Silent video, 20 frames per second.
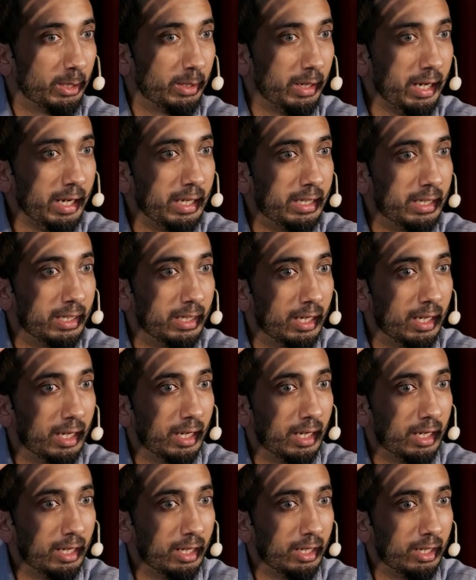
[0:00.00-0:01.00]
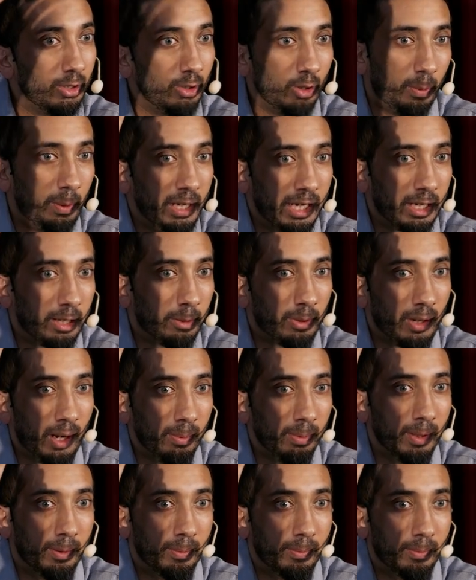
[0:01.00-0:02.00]
agreed. Nobody had a
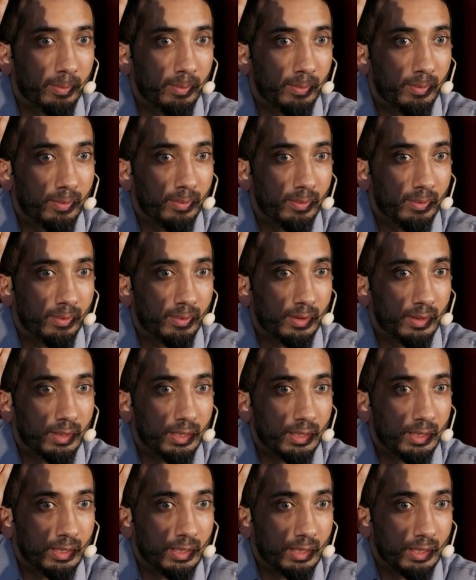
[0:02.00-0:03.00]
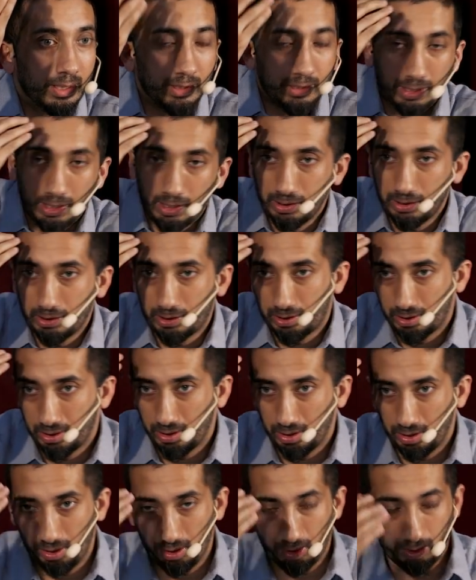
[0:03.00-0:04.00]
problem. There's
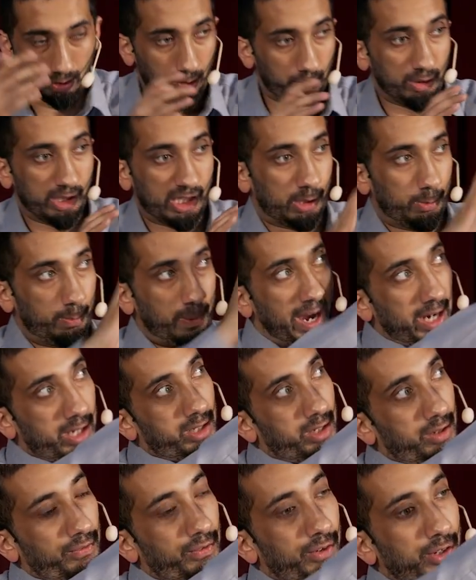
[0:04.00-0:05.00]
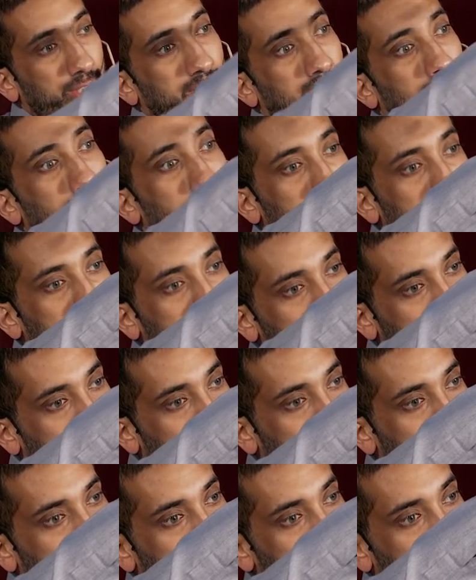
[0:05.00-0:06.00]
the respect for
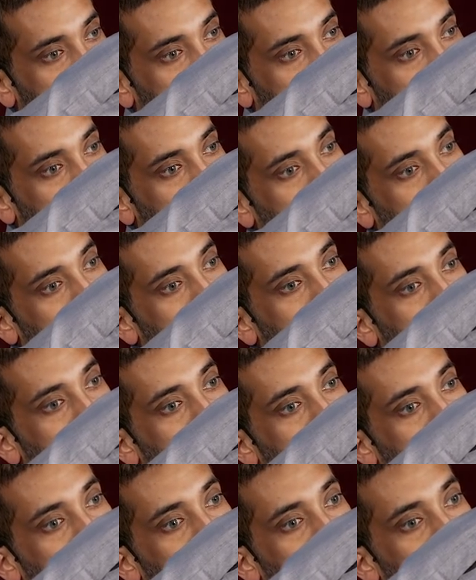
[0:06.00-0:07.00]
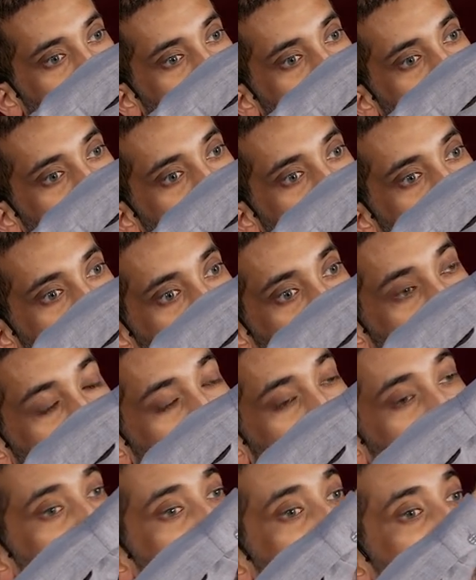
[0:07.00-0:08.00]
scholars, you know,
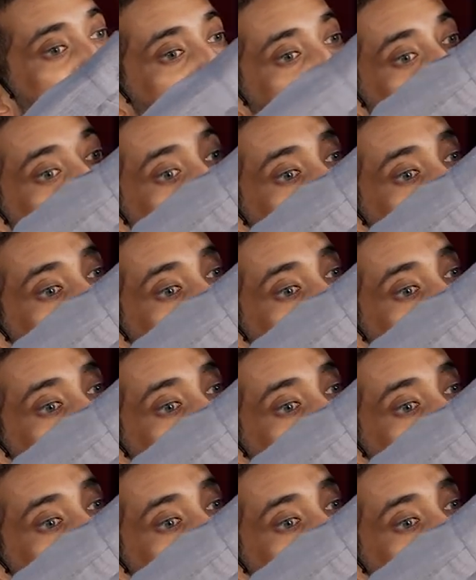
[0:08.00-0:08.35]
but you know why we